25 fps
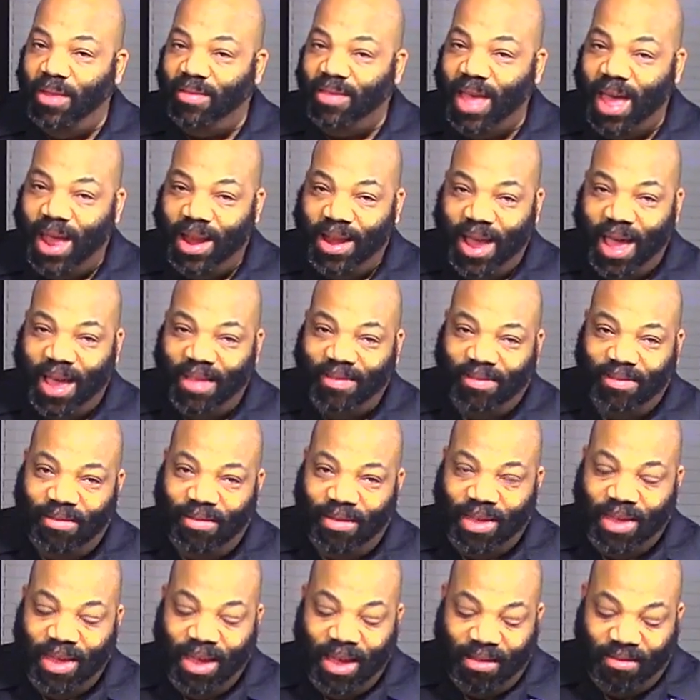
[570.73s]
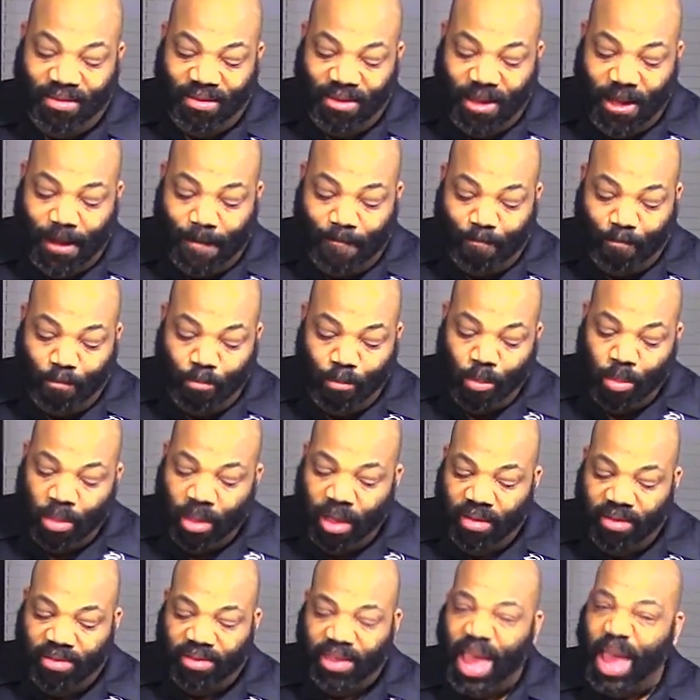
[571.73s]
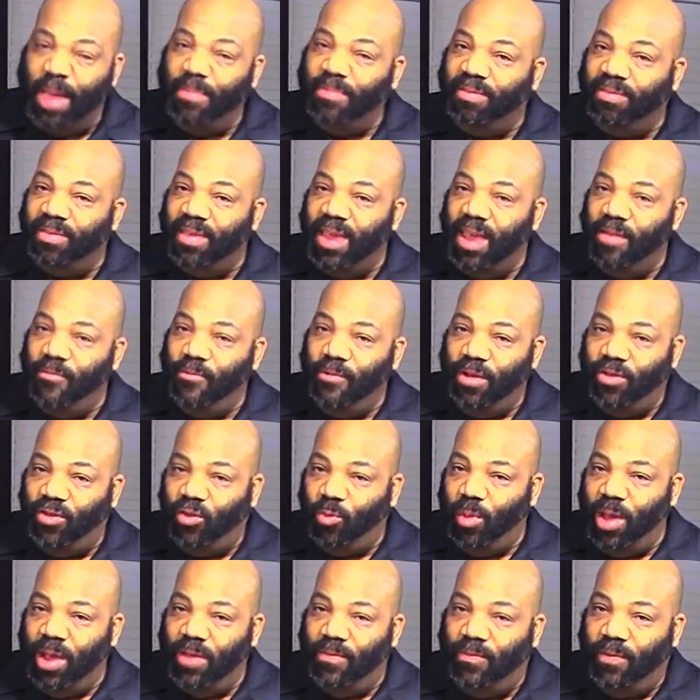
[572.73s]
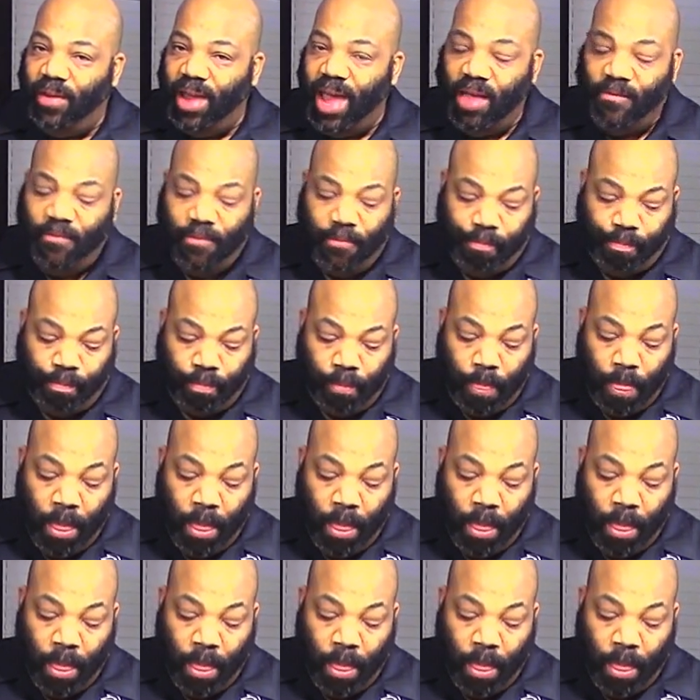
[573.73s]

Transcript: It's got a nice little kick to it. Same savory, sweet flavor.